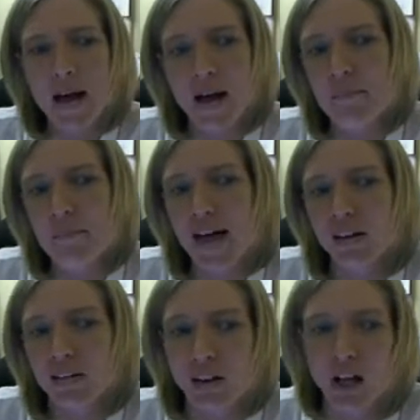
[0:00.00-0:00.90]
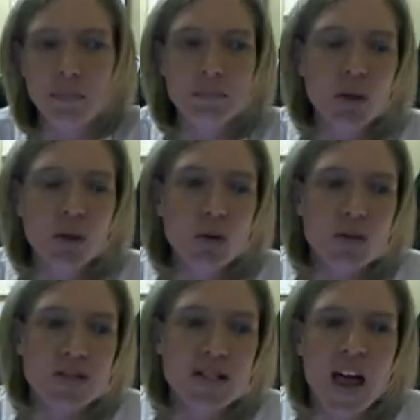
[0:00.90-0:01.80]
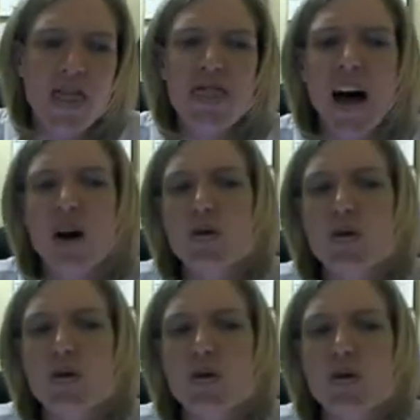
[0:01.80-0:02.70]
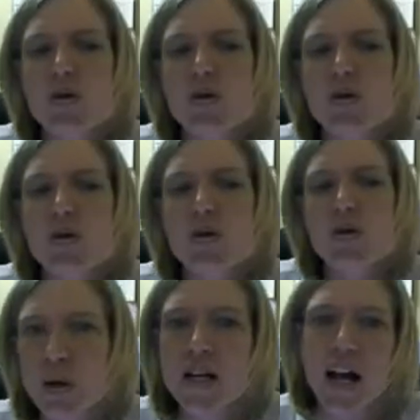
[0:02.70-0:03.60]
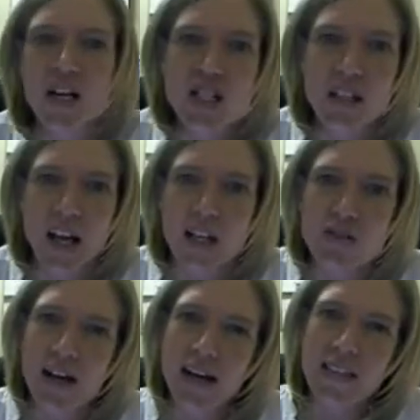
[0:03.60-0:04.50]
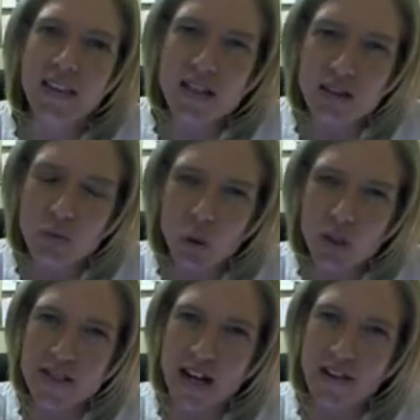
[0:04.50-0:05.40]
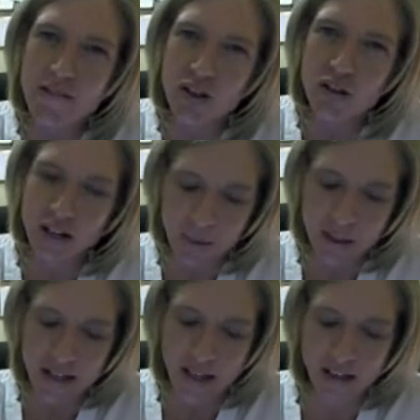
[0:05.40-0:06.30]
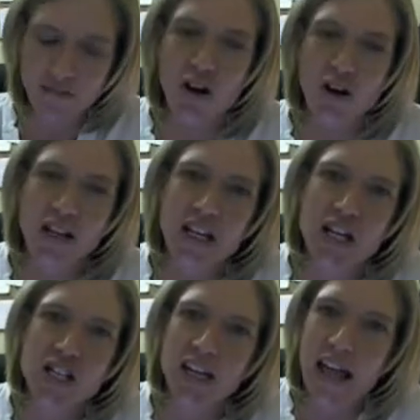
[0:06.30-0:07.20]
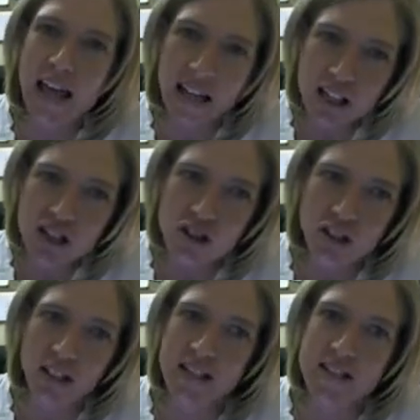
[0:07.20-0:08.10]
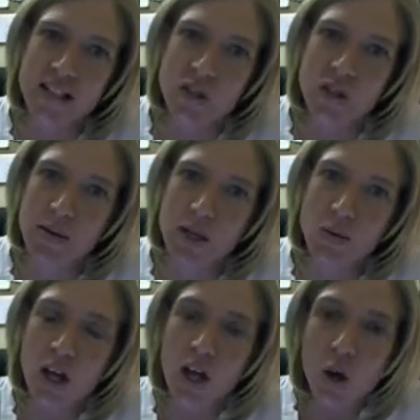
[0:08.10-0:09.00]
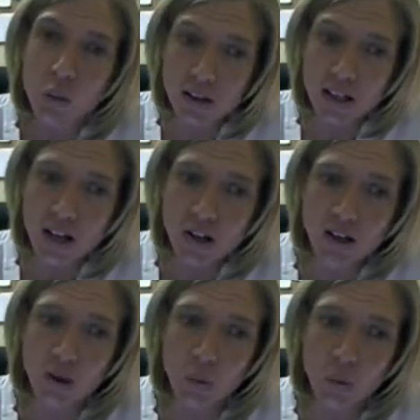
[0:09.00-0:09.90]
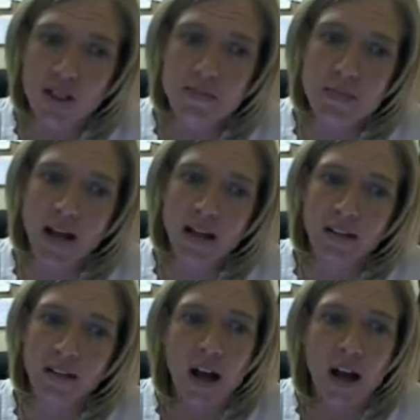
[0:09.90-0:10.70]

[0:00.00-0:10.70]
metal, abuse, thousands of sows, production lines, right? And these are words that have incredibly negative connotation, and any journalist that you speak with will tell you that the words matter.